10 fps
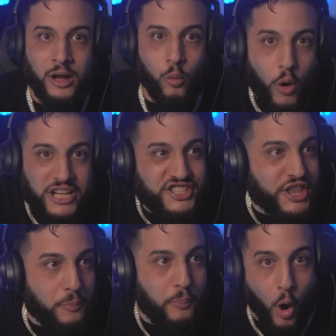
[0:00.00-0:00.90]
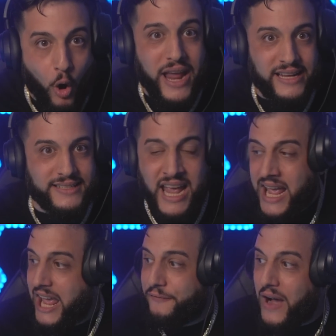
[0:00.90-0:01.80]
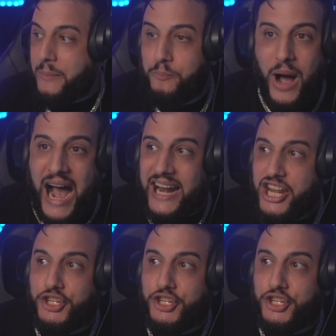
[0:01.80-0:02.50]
What's the point? If I body